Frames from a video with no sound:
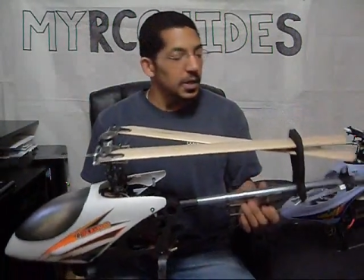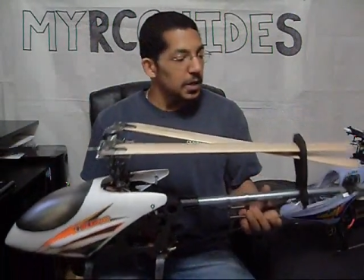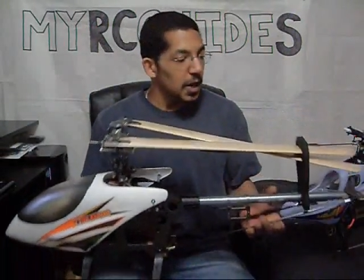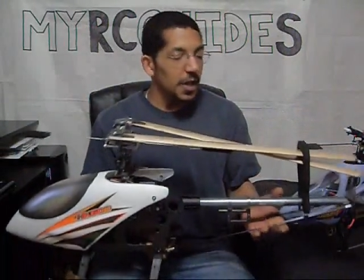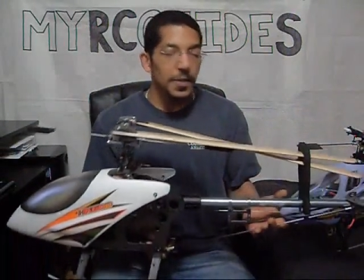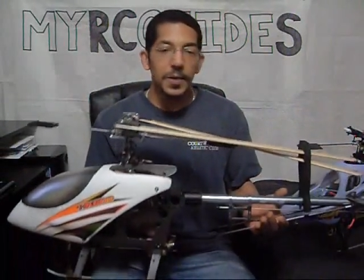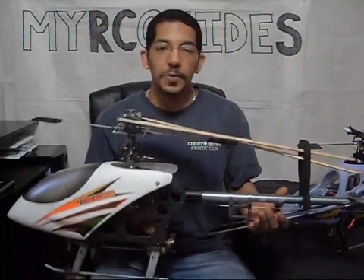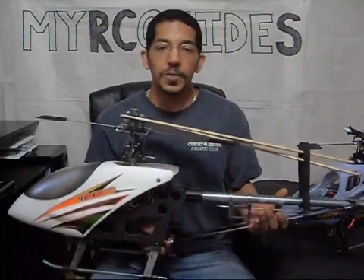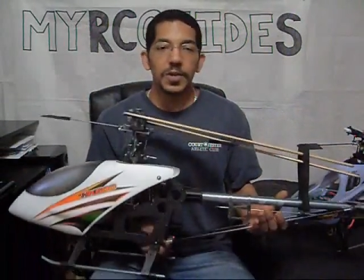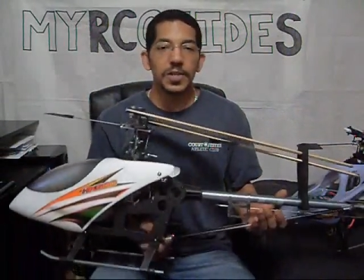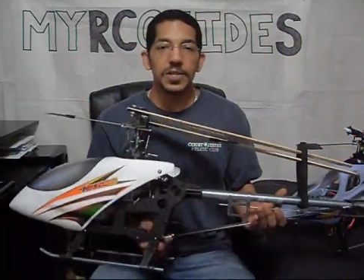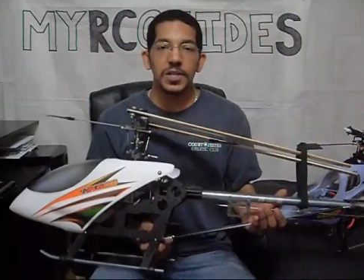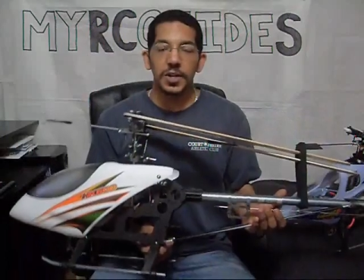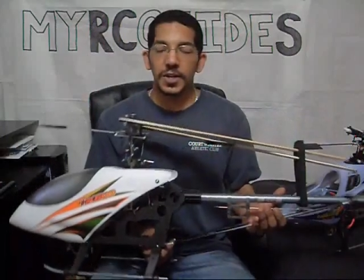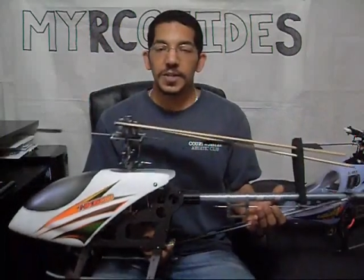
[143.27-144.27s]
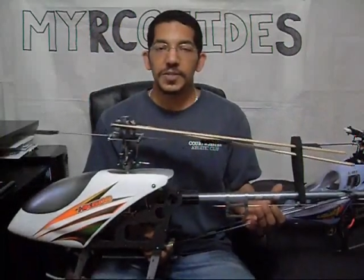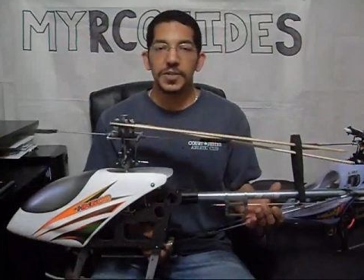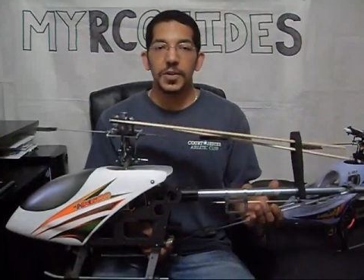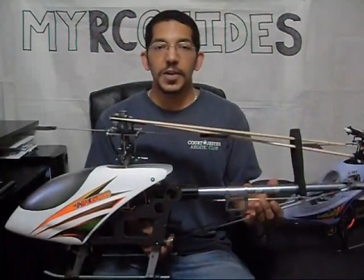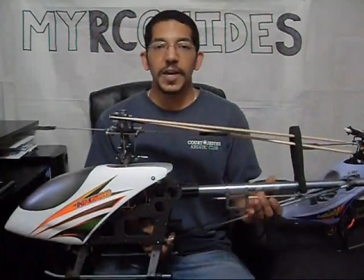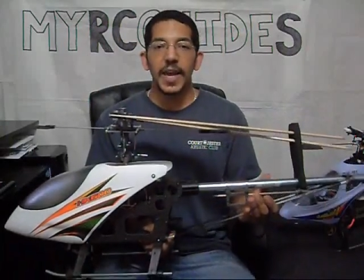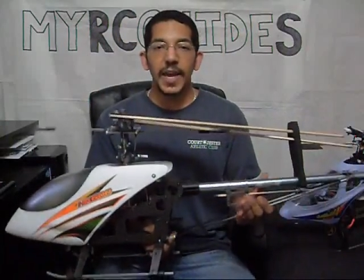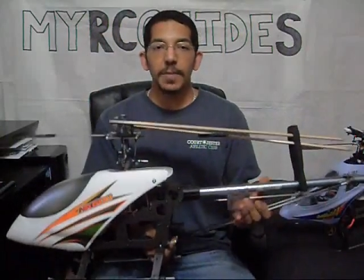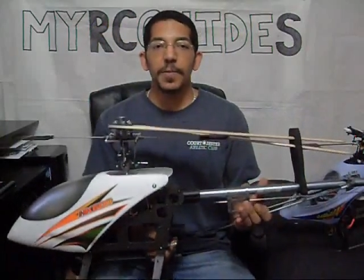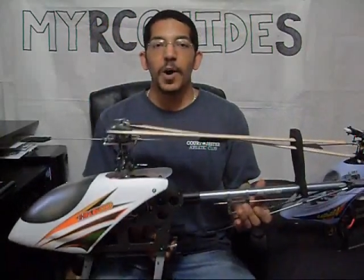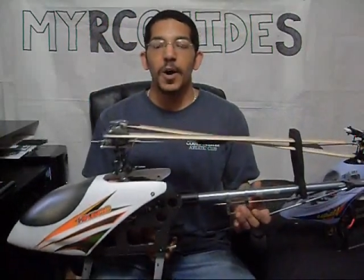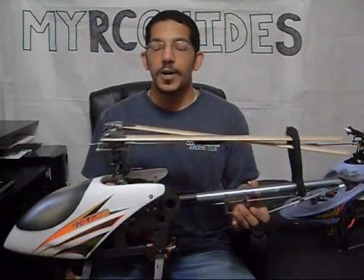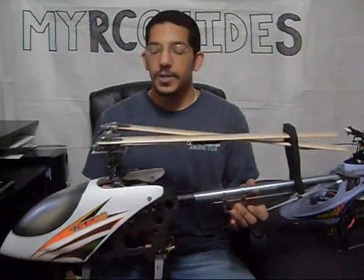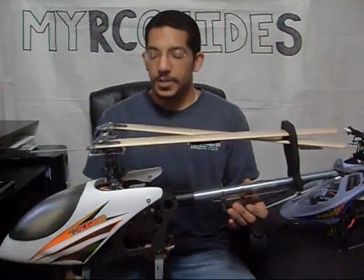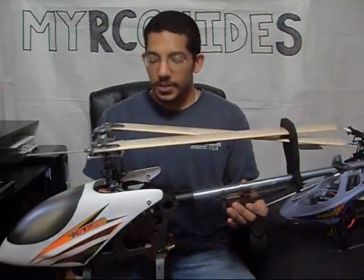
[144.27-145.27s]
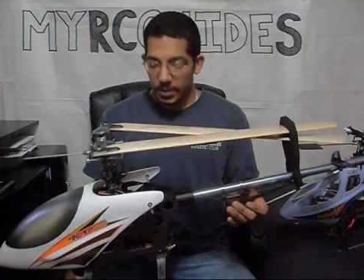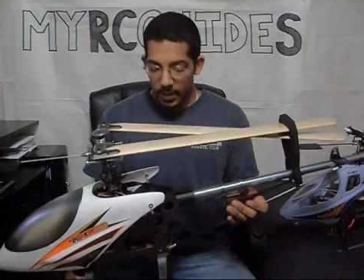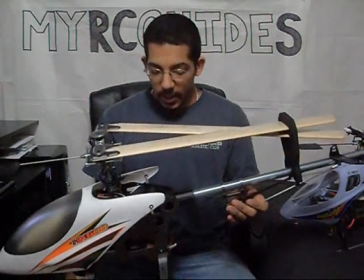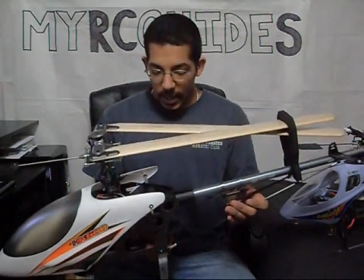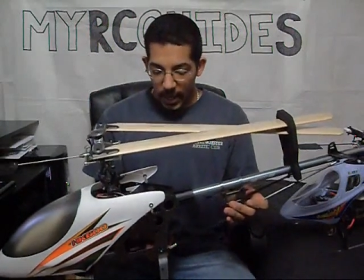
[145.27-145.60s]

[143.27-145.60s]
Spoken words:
Nothing really serious. It was only 8 parts.